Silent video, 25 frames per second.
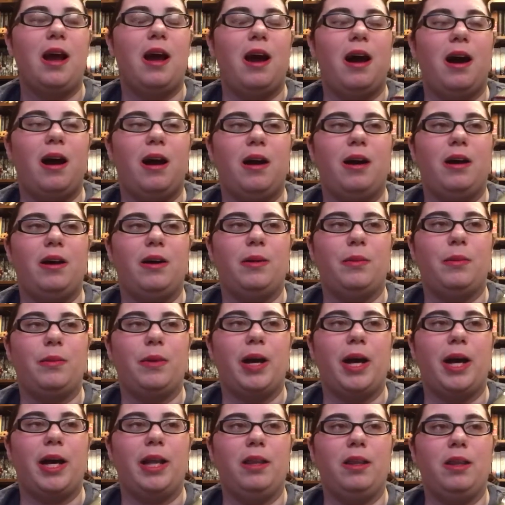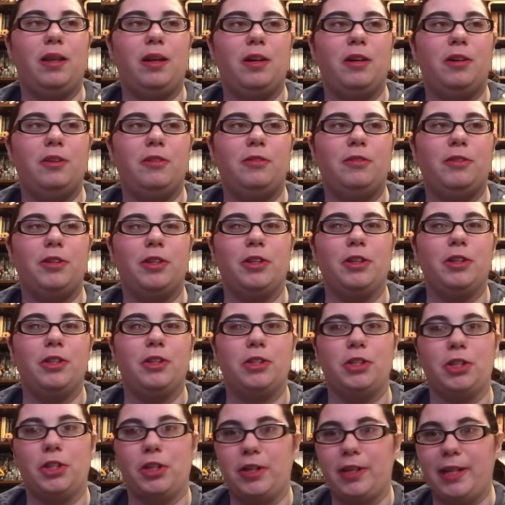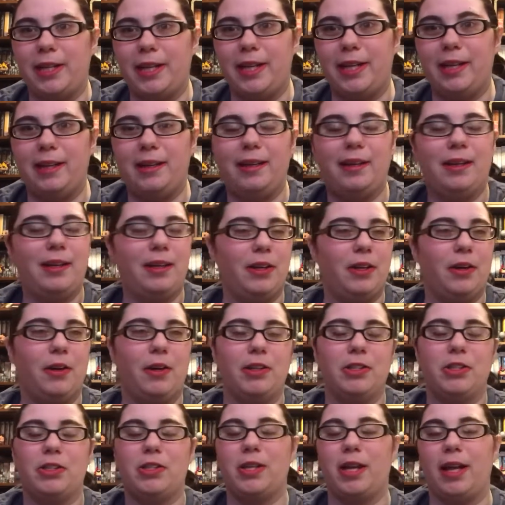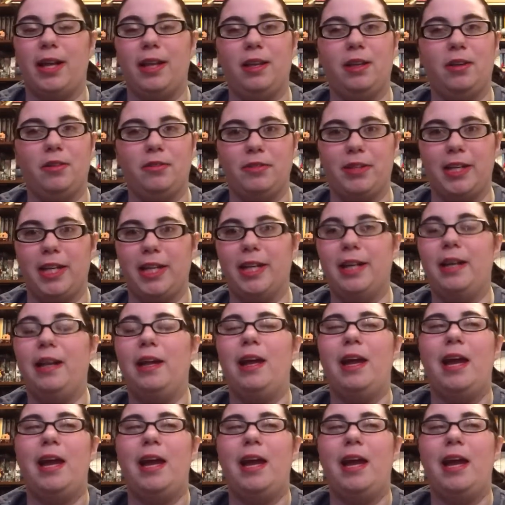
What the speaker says: I loved the journey. You know, I loved it.